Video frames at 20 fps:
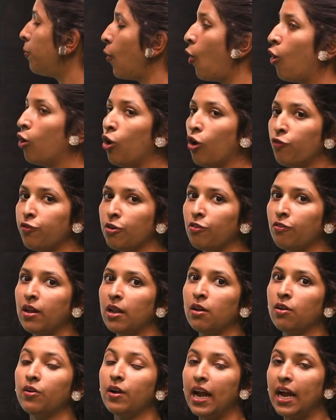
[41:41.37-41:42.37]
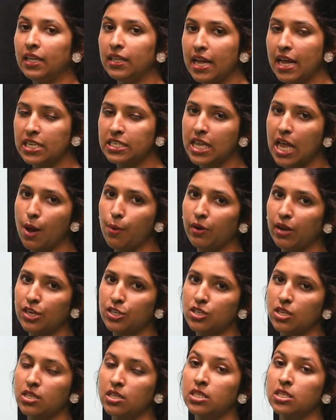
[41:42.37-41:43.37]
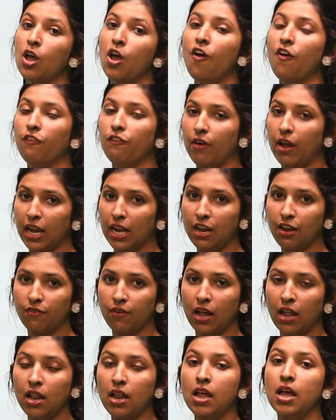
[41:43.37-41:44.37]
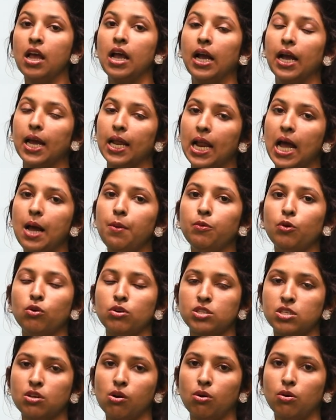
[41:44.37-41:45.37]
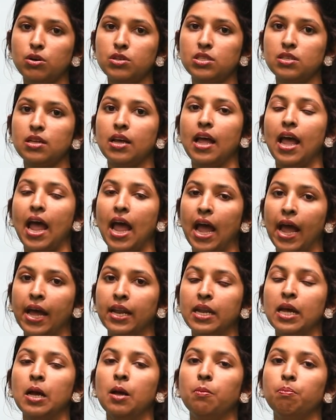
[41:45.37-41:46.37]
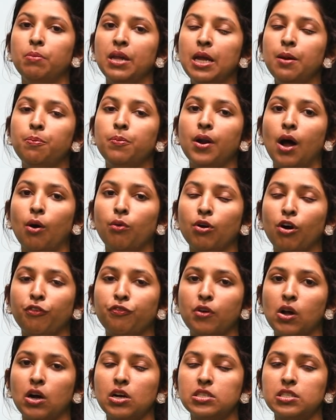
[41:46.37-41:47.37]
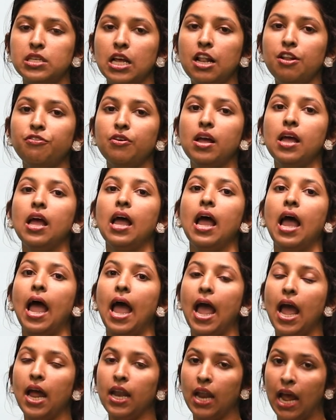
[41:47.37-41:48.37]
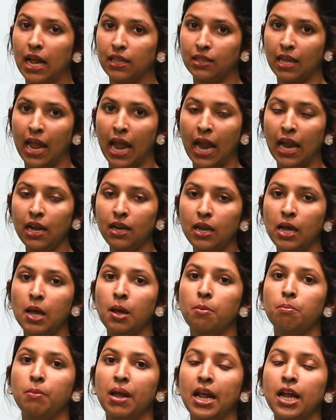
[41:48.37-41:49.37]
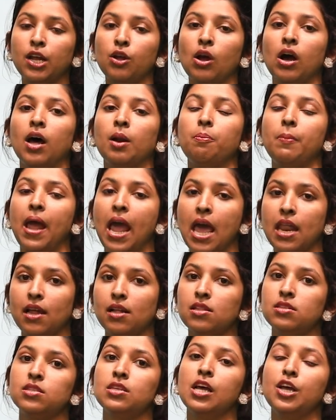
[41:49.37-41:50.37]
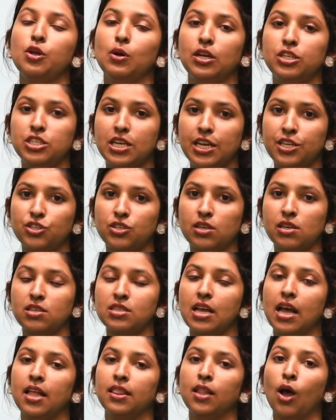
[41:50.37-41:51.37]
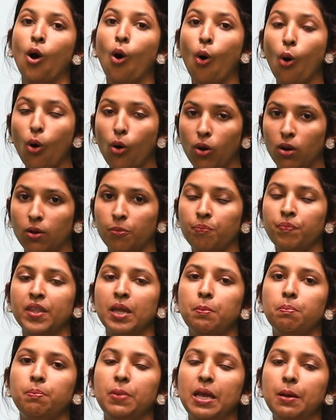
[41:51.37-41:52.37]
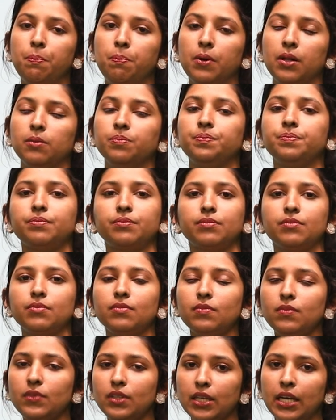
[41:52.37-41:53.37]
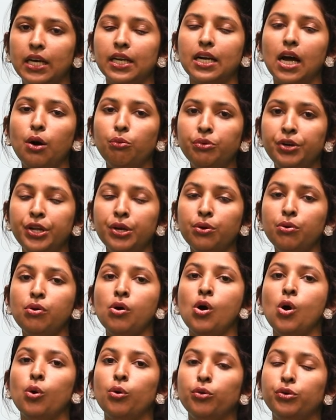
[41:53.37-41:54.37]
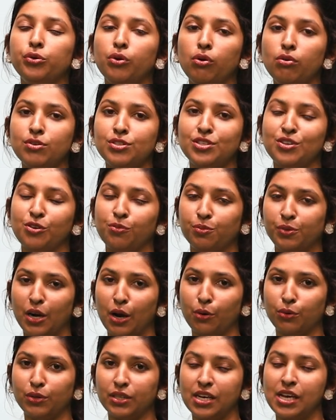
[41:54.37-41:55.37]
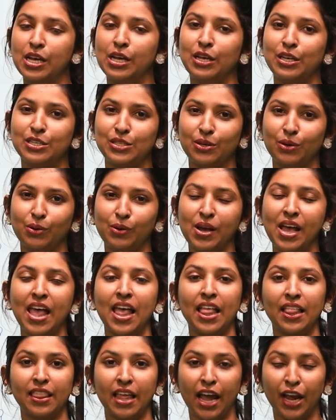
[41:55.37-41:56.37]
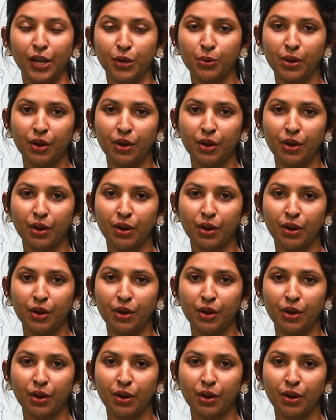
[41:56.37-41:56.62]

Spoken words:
all of you will write the examinations very well, grab good scores and be proud of yourself, and at the end make your parents, your teachers and the whole people around you who knows you proud. So thank you